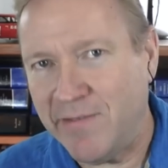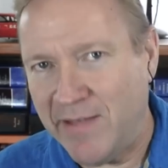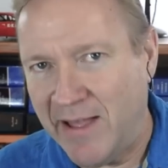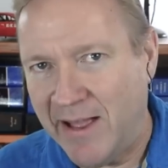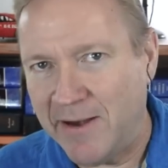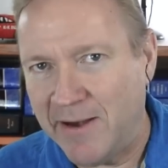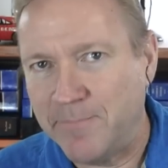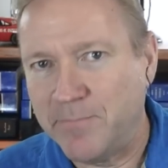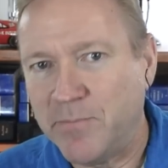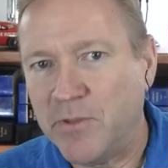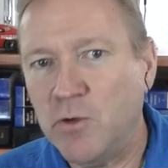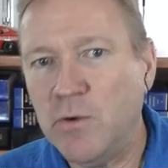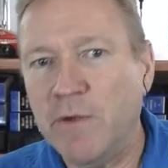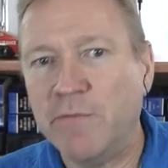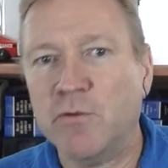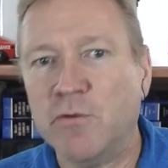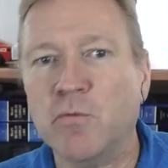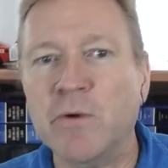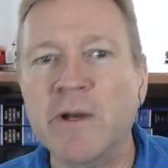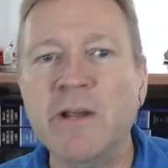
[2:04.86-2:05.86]
that, you have
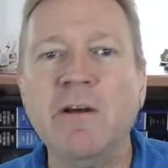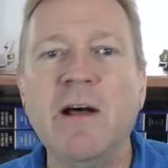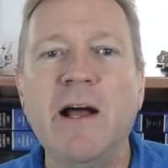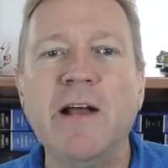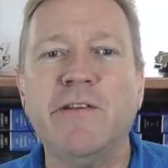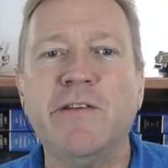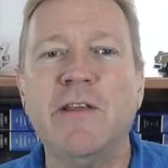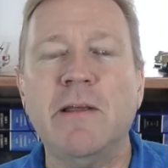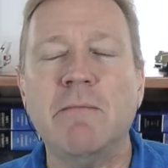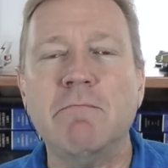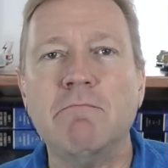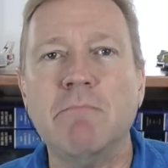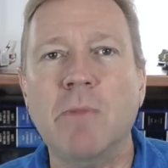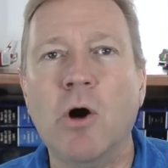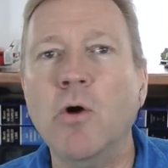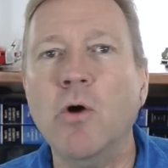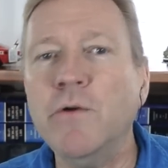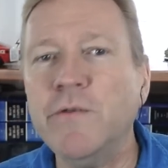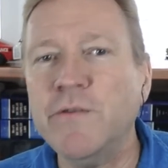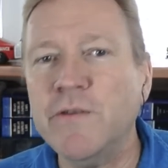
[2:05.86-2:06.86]
to realize that
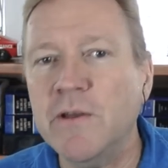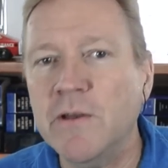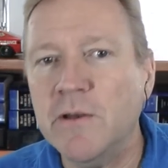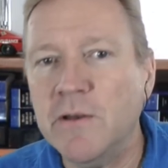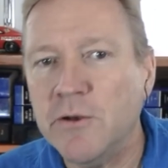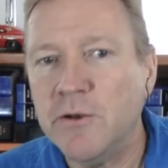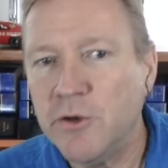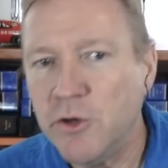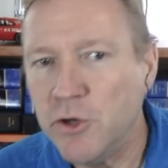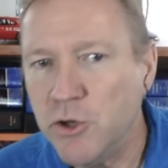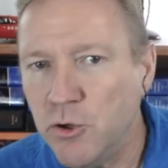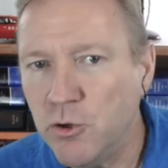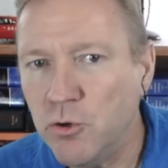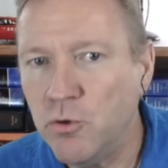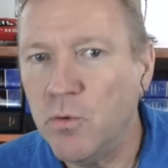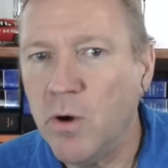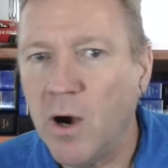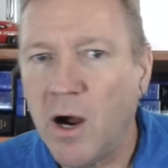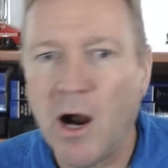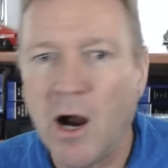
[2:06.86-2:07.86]
most
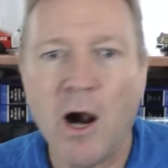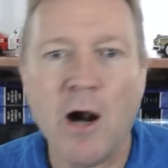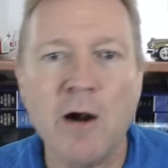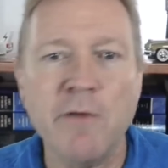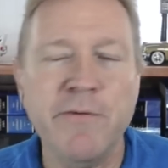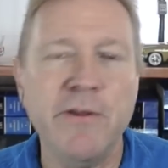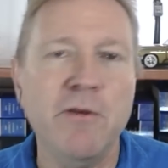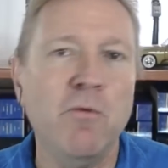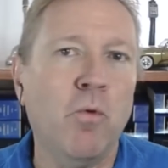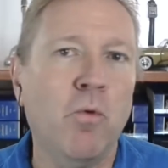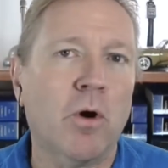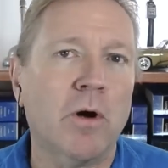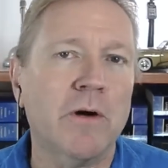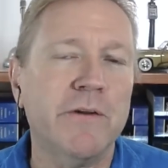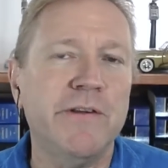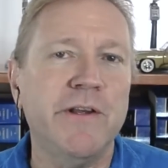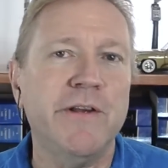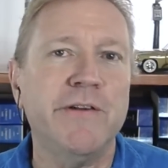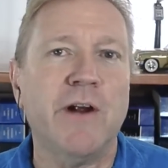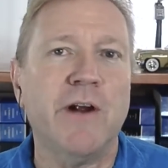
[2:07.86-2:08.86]
new RV
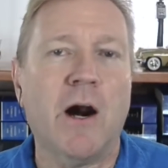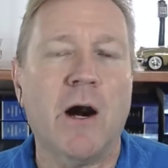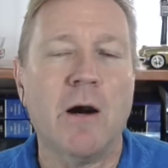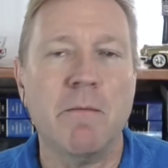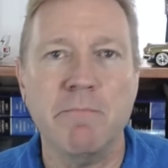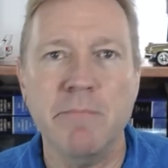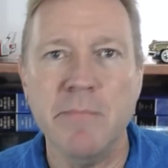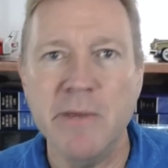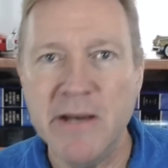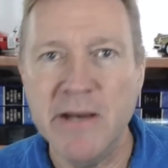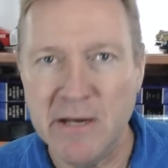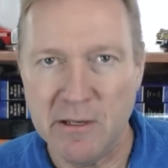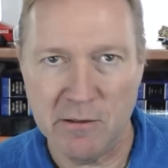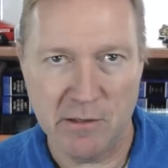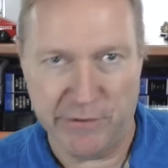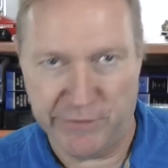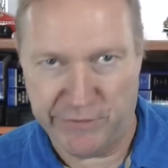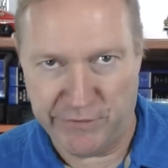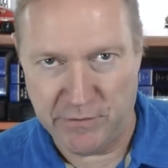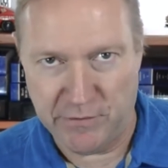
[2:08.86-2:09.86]
warranties are
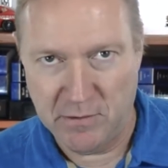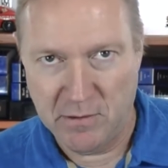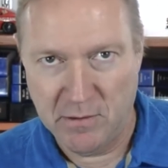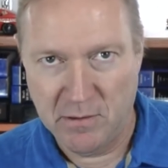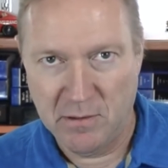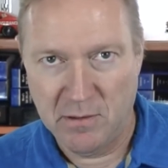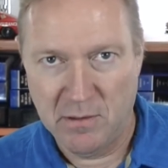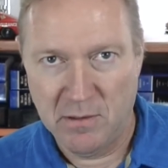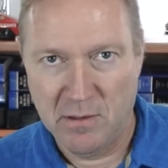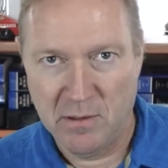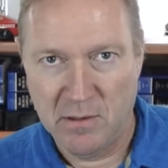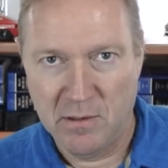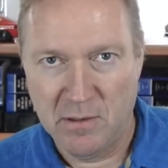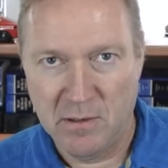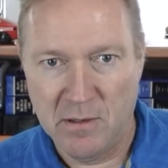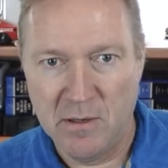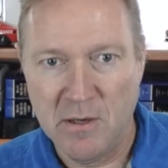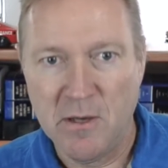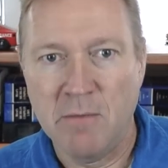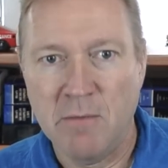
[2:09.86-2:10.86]
meaningless.
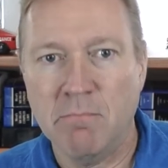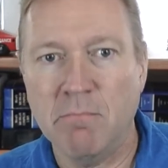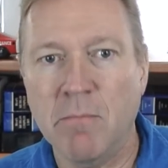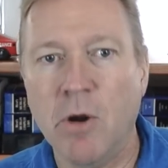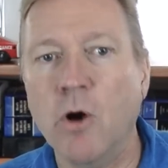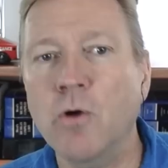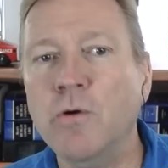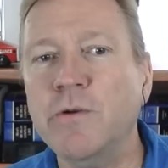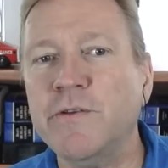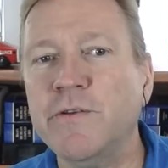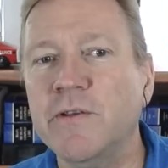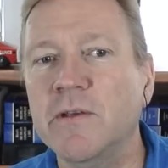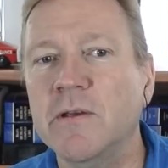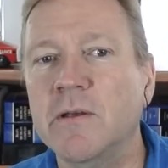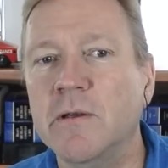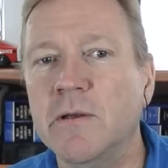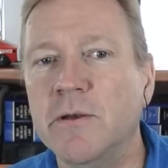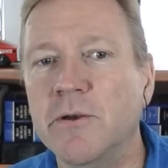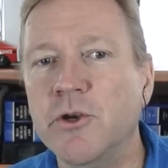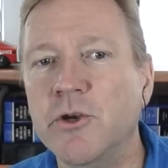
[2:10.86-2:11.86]
Most
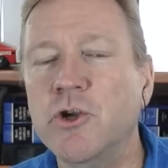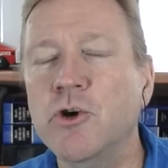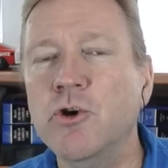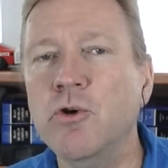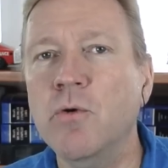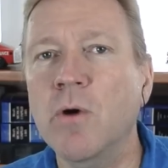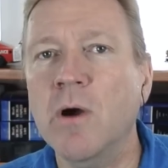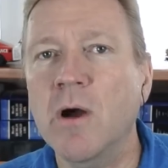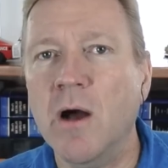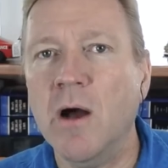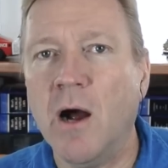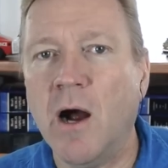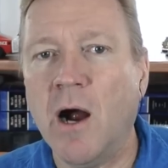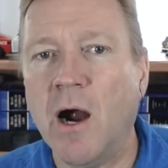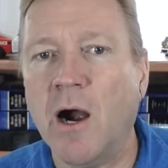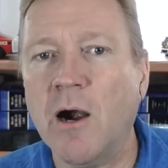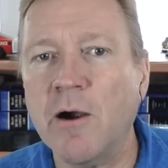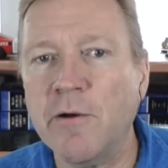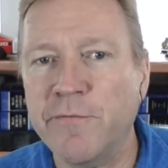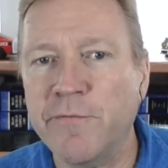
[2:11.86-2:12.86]
new
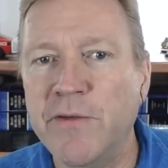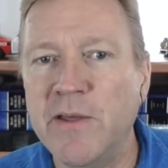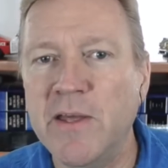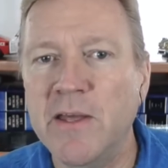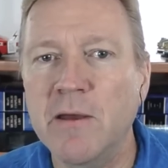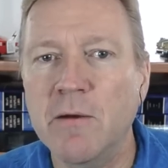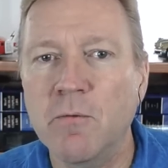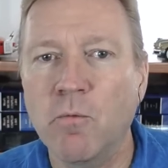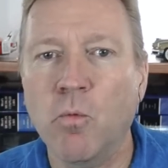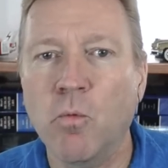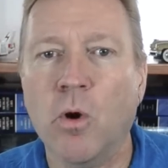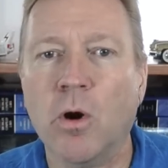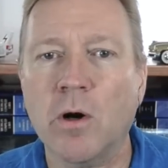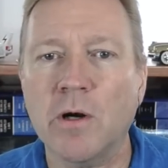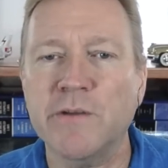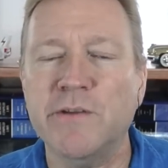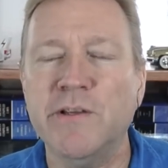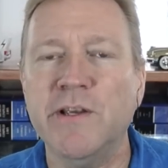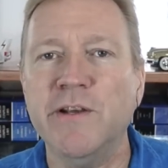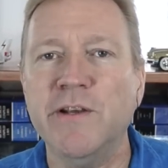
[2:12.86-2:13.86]
RV
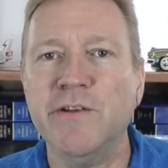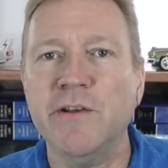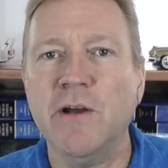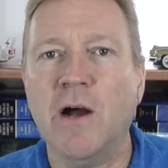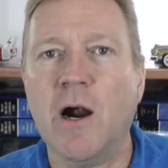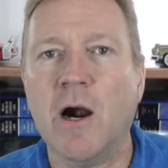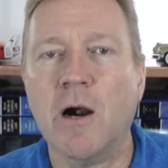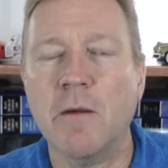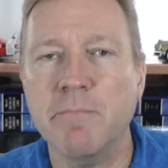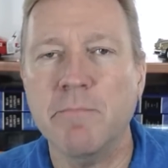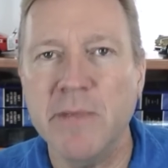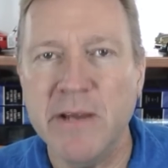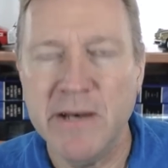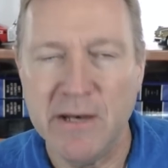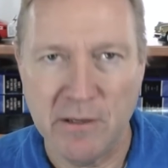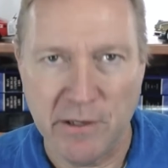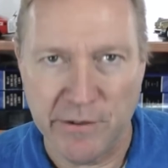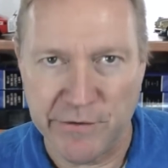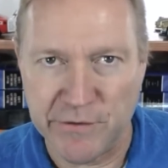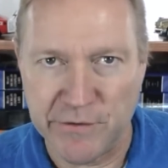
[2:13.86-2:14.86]
warranties are
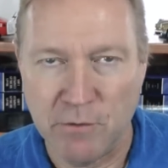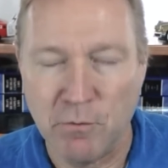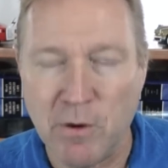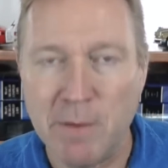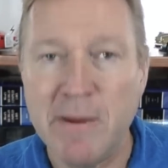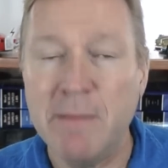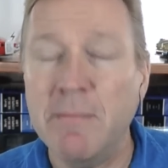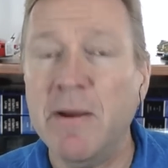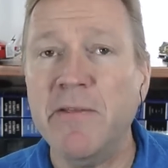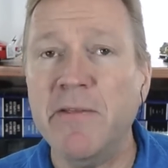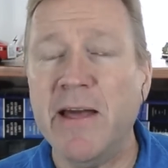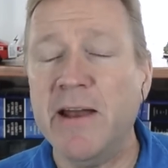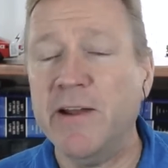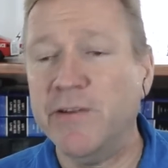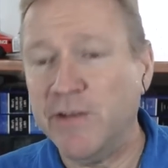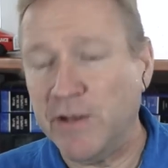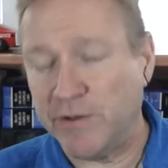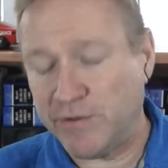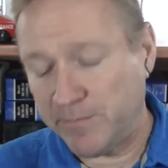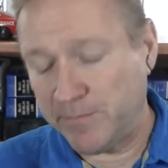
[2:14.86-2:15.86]
meaningless. And what I mean by that
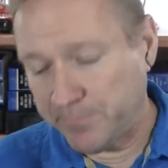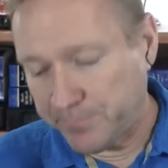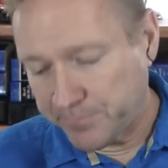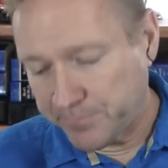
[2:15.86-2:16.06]
is this.